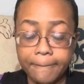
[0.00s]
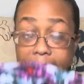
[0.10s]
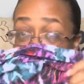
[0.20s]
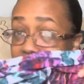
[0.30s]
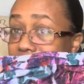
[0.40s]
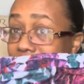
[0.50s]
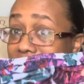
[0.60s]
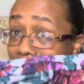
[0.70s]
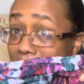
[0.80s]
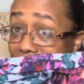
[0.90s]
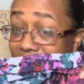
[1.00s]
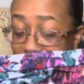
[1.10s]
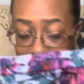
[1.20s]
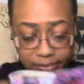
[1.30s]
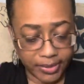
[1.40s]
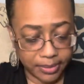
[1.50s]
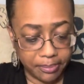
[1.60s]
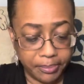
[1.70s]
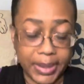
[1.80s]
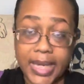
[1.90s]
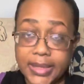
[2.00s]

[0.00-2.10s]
But this is not my favorite. But I